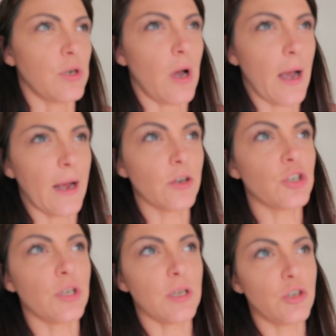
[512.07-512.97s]
not
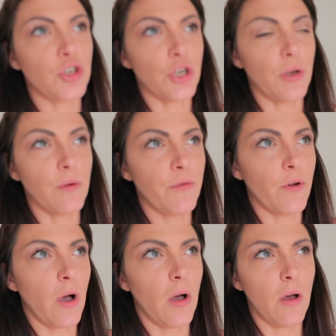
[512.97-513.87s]
actually due
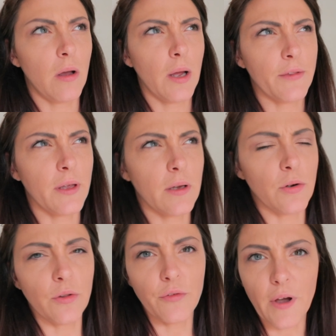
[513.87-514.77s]
for I think
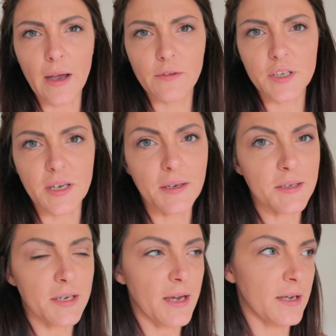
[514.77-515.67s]
another 5 or
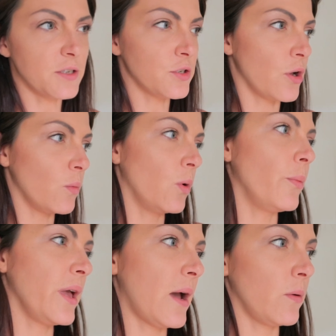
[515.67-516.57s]
6 days, so we'll
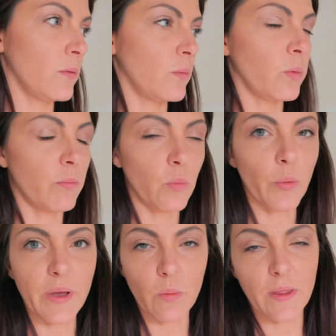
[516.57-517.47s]

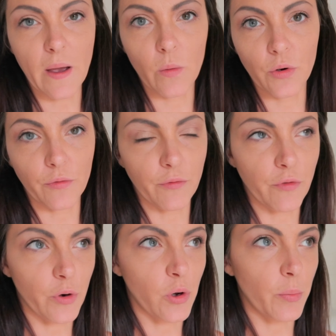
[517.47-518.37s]
be without an oven
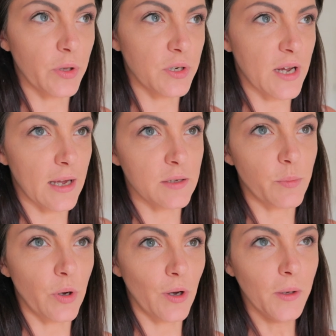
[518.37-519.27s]
for a couple of days,
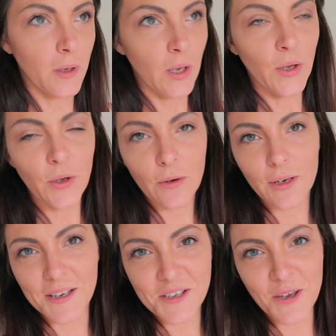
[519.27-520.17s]
but
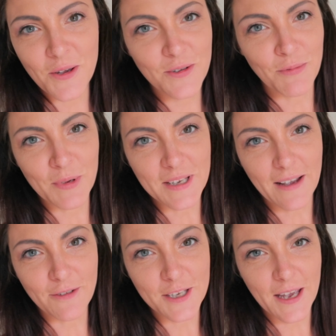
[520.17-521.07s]
good excuse for me to
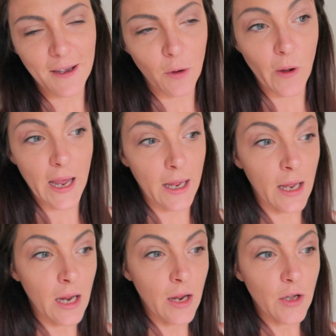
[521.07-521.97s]
have a takeaway.
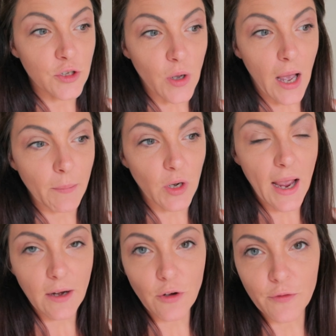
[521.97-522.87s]
So I'm going to
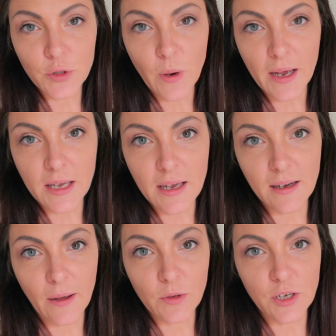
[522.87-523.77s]
head over to IKEA
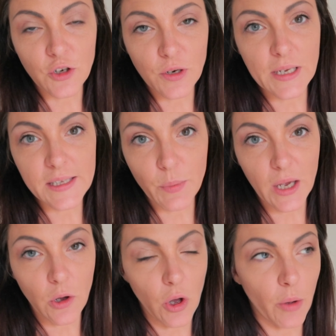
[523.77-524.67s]
now because I do need to
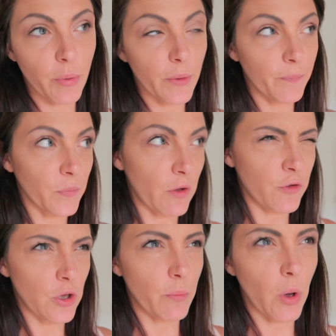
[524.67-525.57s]
pick up a
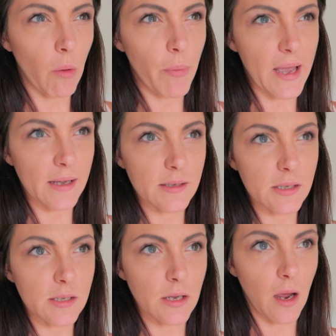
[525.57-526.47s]
few more
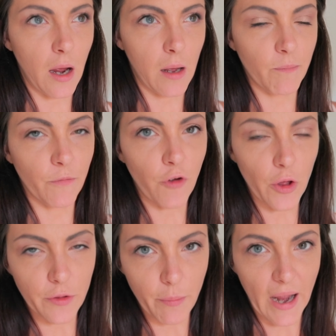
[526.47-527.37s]
bits
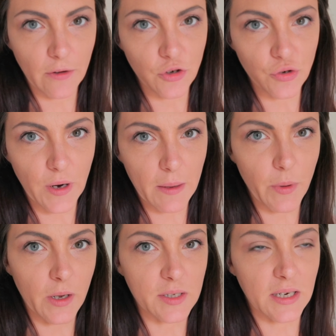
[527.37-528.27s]
for the pantry,
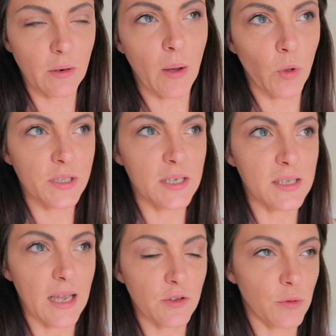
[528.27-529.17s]
because I wanted
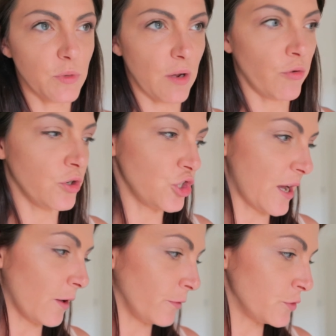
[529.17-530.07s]
to get some different
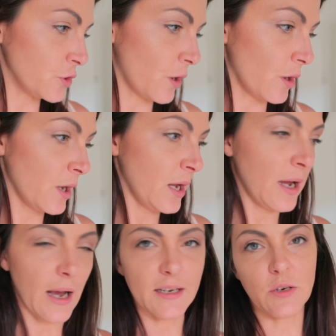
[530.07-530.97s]
shelves, so
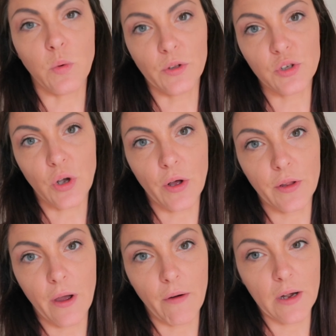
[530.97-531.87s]
I did want to go
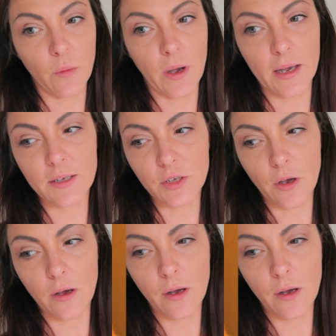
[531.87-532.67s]
there anyway. So